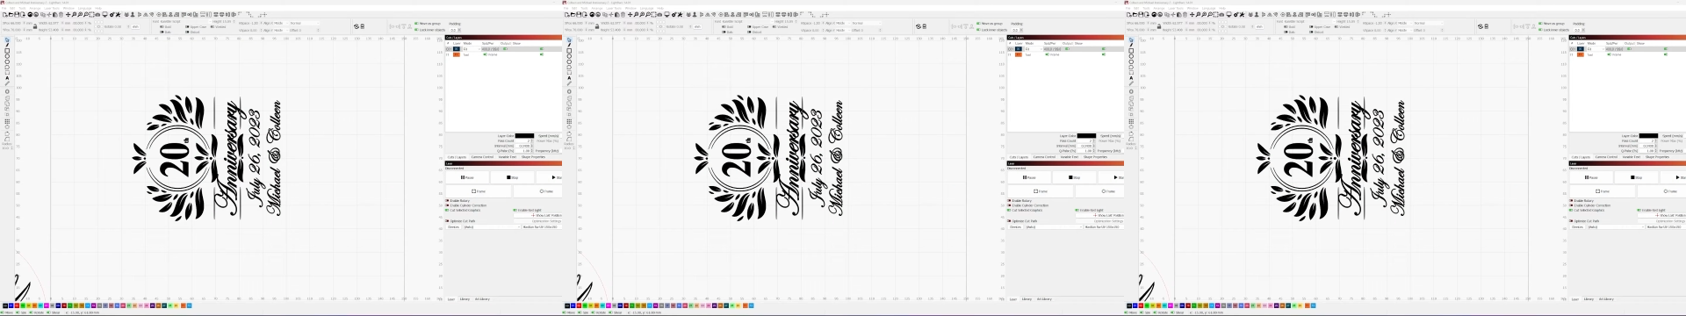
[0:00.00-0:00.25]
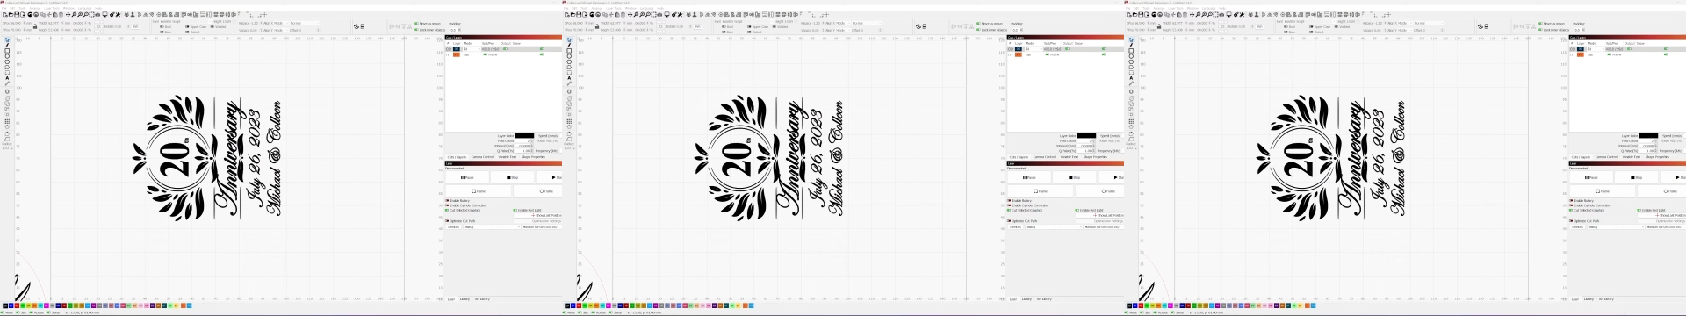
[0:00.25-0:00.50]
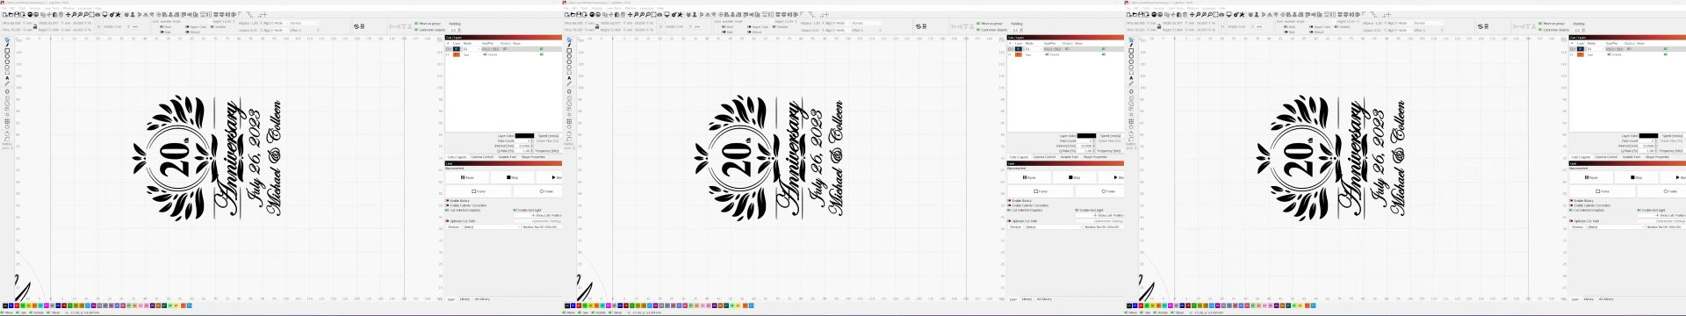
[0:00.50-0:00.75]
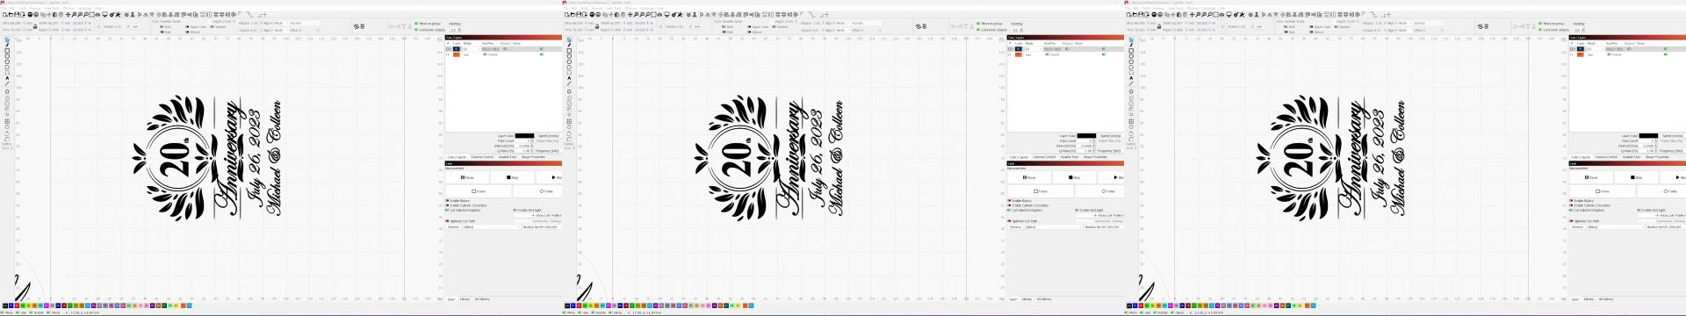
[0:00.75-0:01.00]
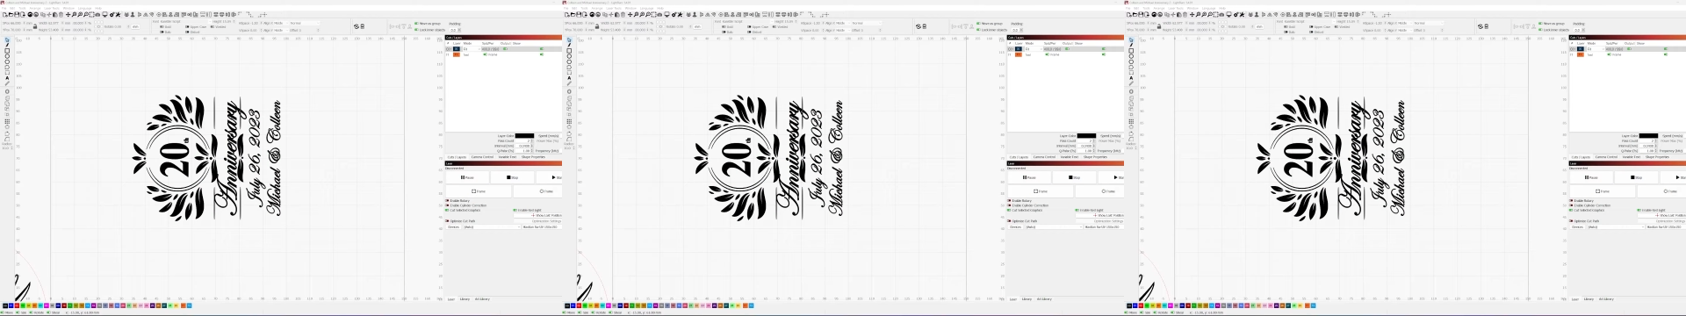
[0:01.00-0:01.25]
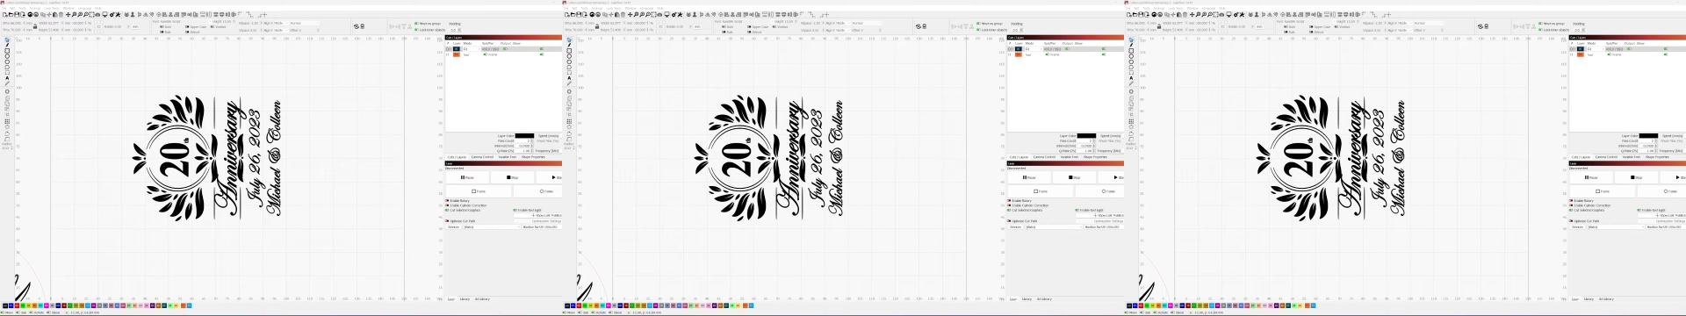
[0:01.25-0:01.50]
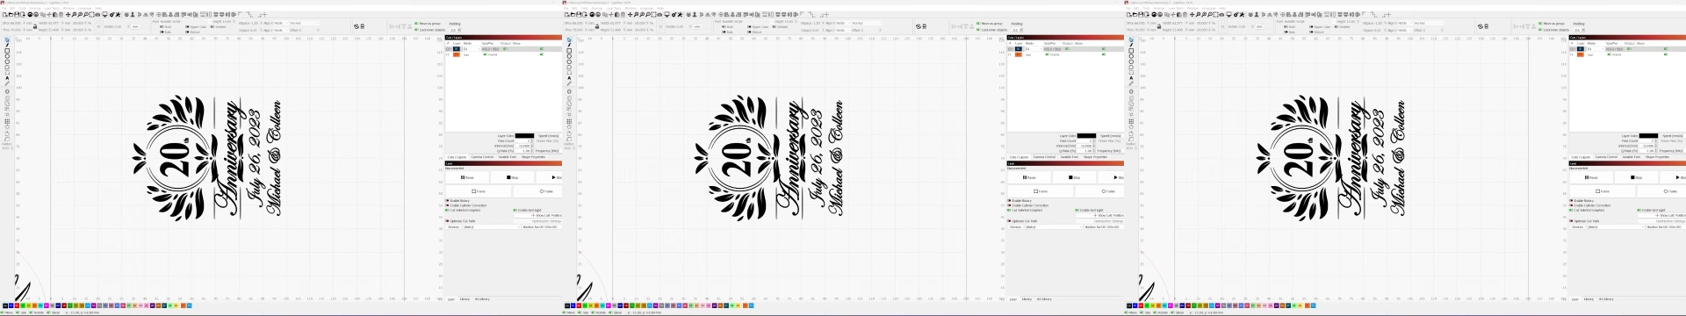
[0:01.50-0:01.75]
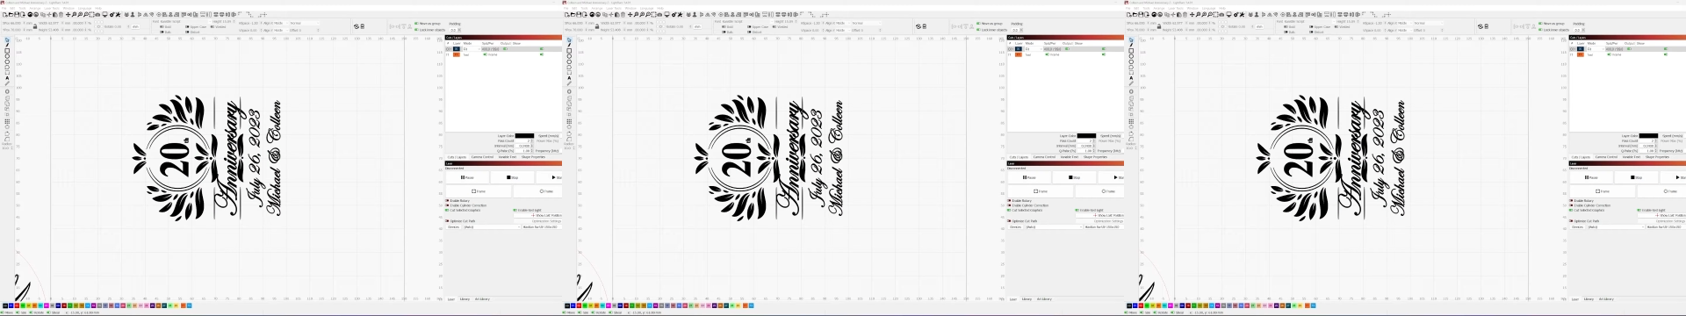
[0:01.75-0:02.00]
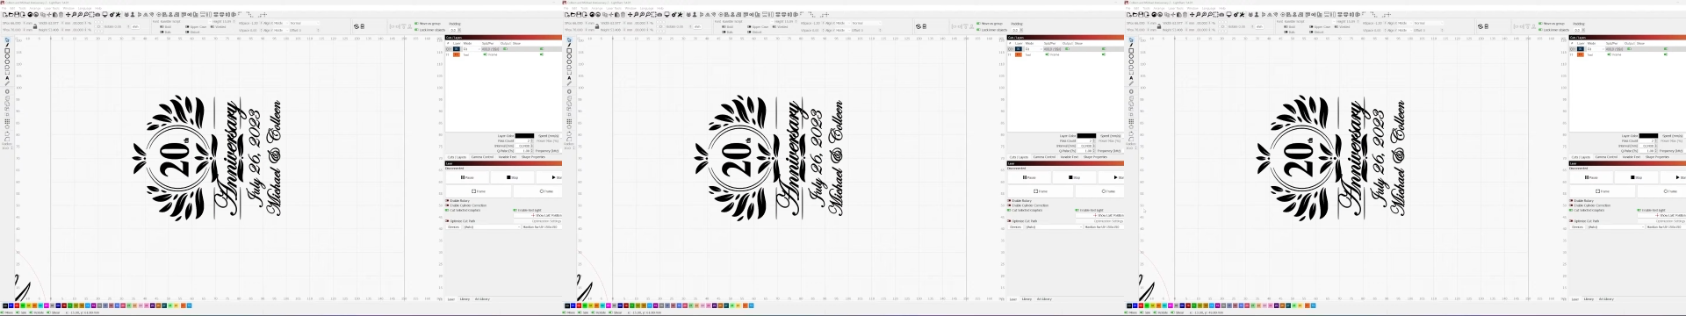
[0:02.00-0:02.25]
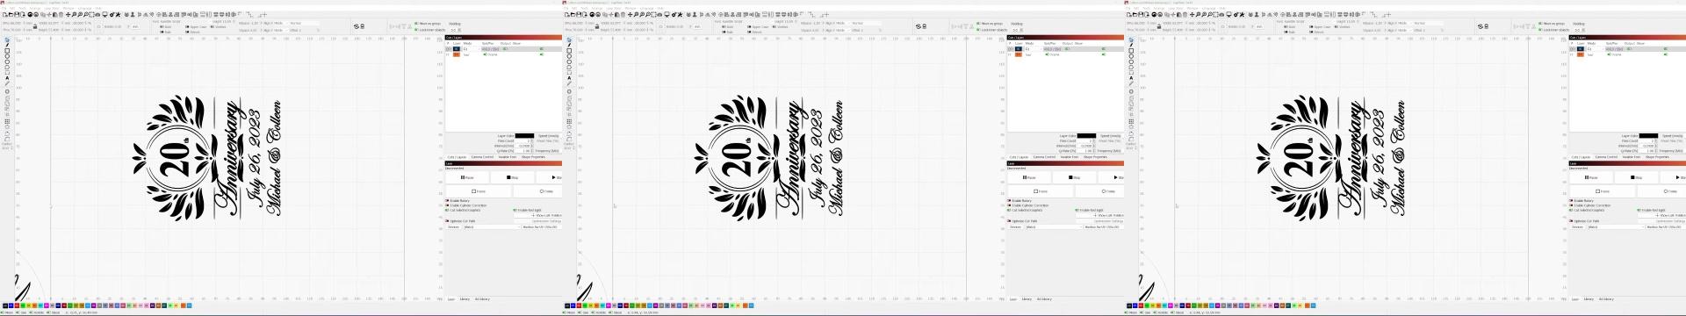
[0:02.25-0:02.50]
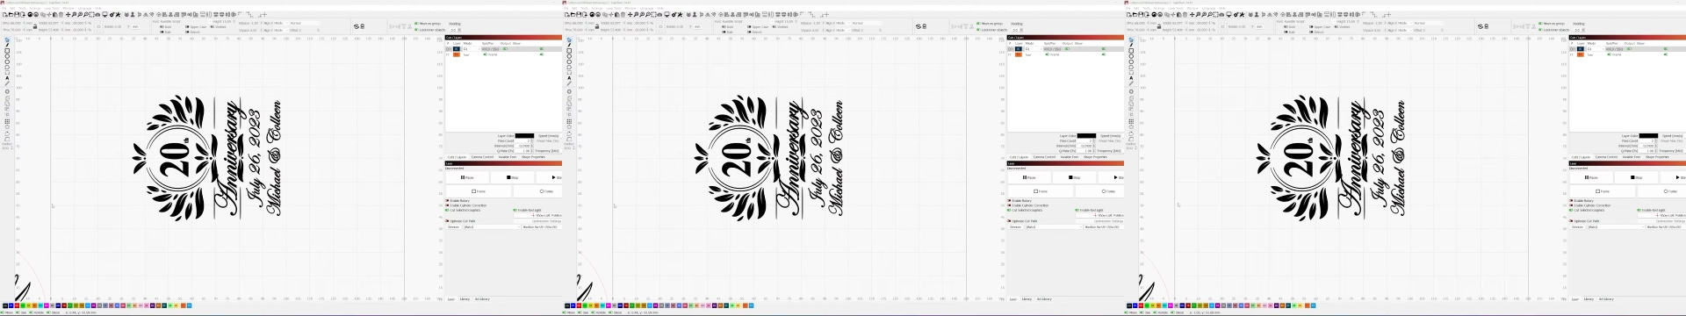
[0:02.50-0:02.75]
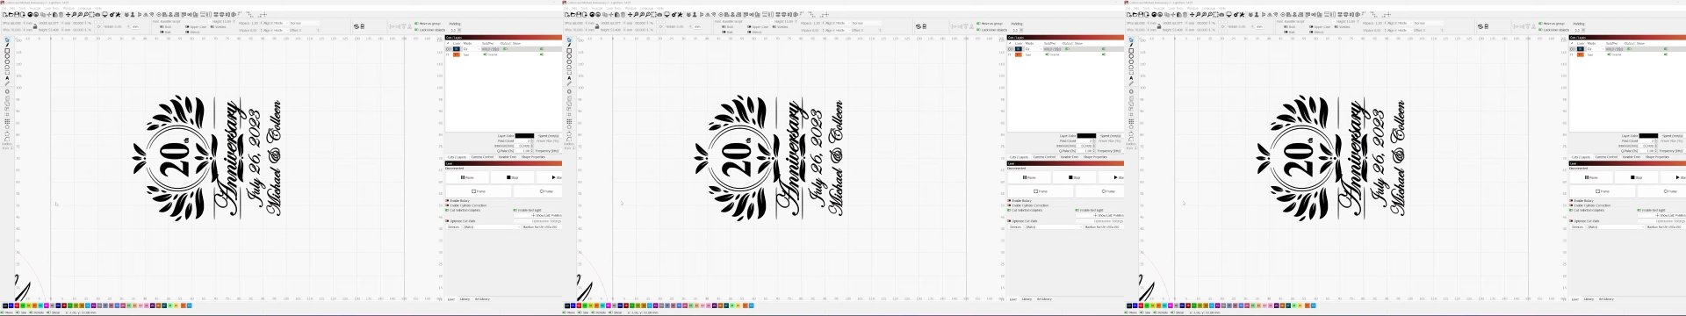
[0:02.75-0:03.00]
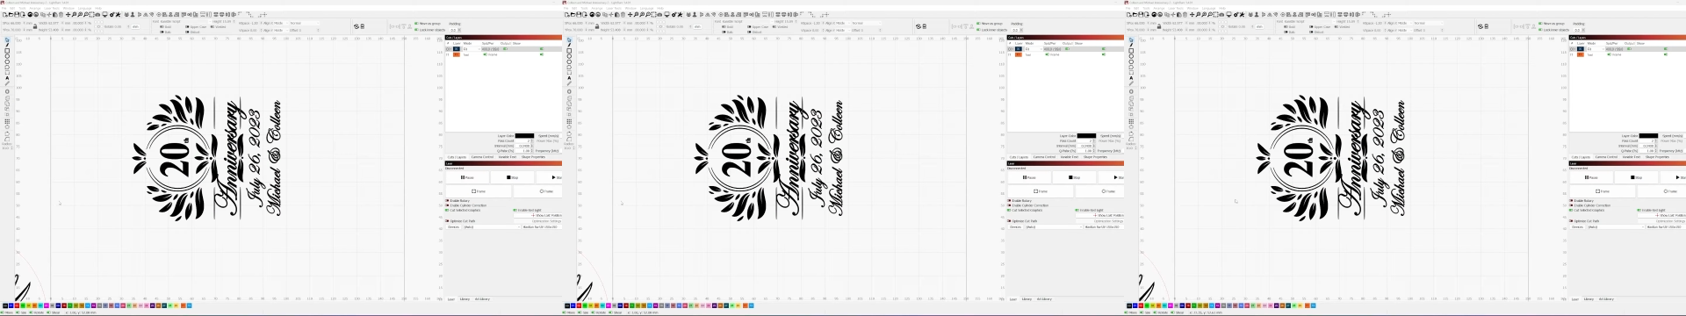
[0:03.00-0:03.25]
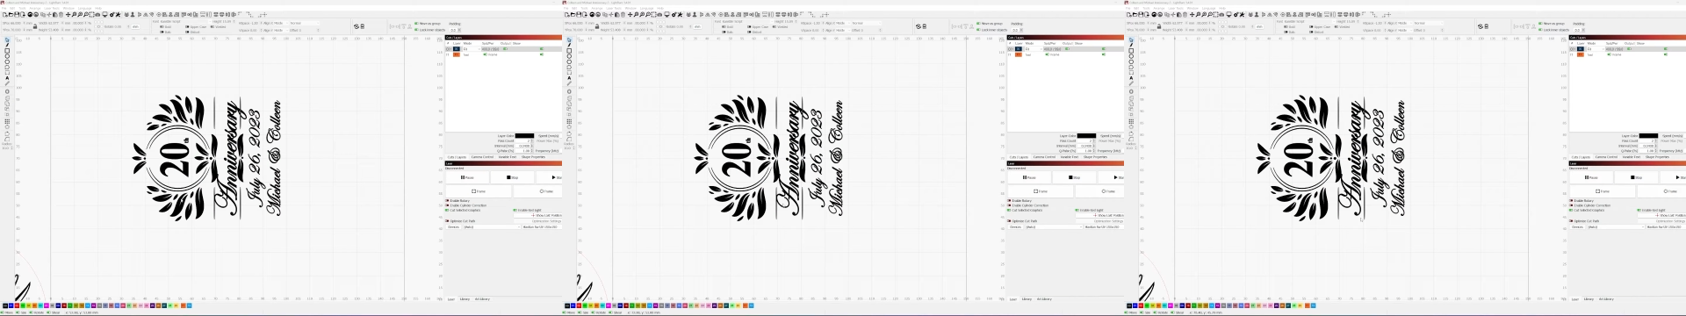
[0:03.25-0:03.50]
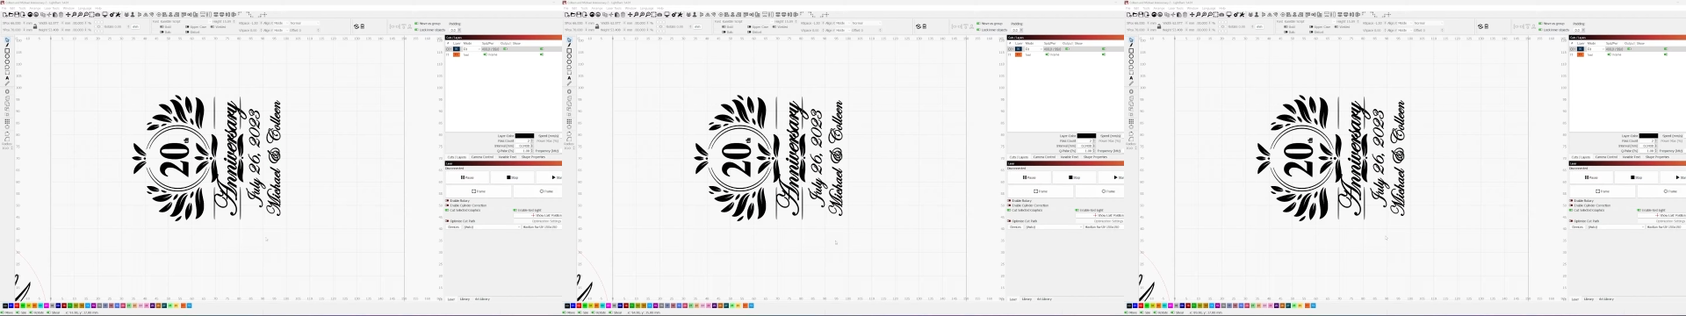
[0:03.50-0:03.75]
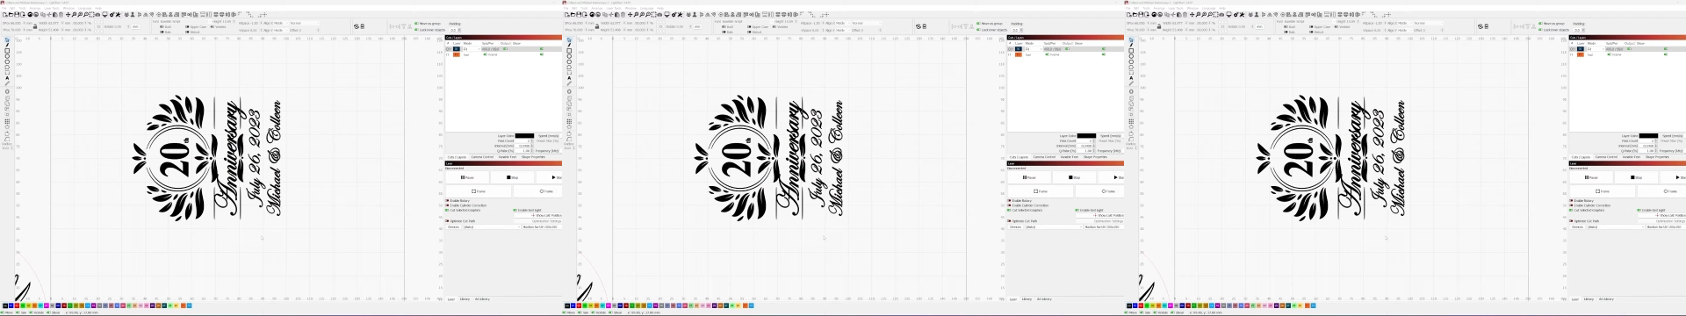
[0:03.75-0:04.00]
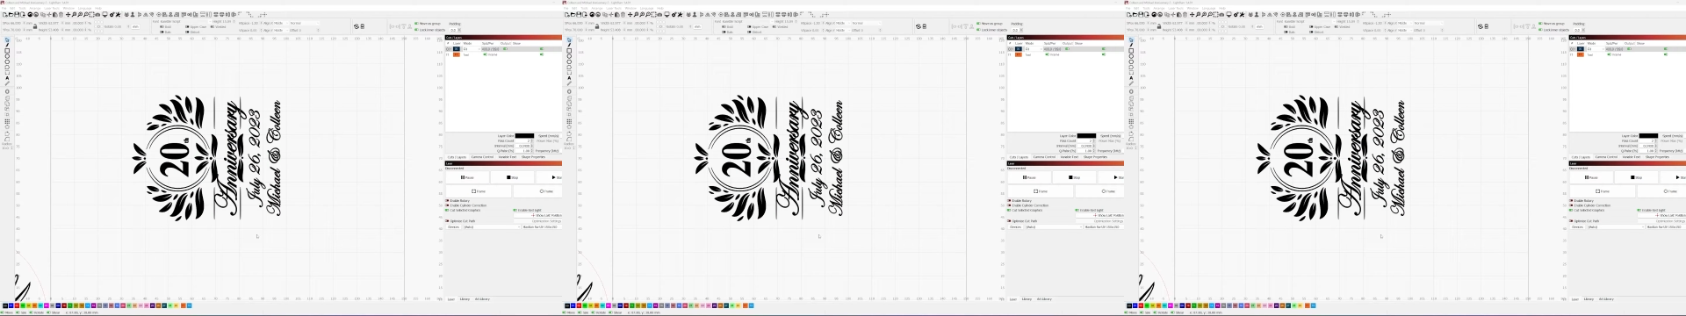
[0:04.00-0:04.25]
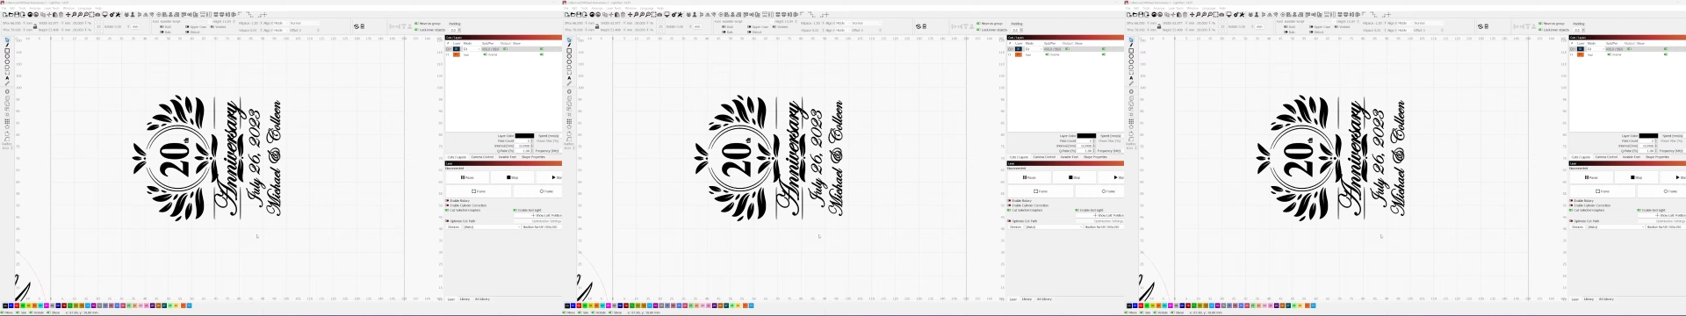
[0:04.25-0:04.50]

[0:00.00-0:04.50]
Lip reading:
(no speaker visible)